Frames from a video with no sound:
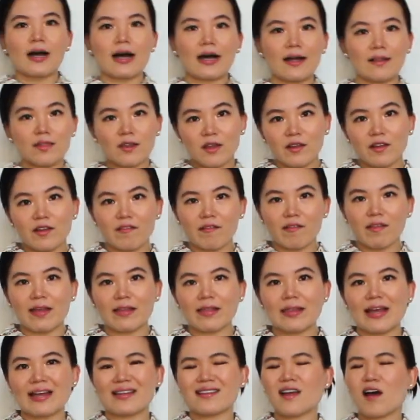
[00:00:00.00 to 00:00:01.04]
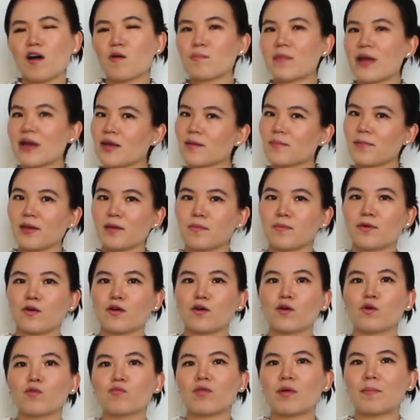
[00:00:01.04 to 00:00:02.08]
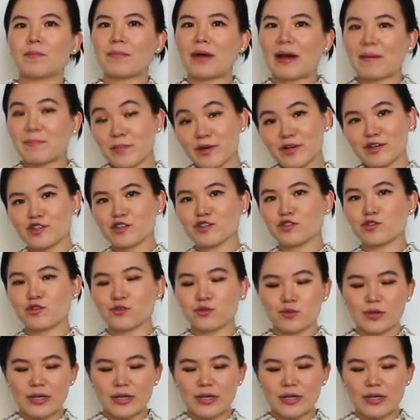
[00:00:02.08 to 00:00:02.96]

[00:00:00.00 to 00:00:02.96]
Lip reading: Another thing that not many people remember to do